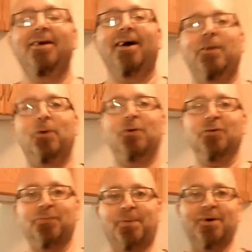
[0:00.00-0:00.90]
a nose
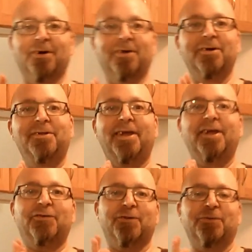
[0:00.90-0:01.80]
for good
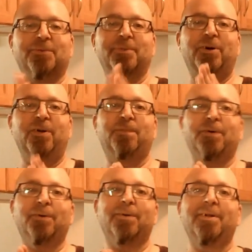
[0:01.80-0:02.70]
taste of some good
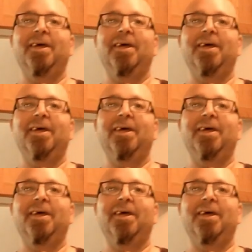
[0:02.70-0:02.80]
food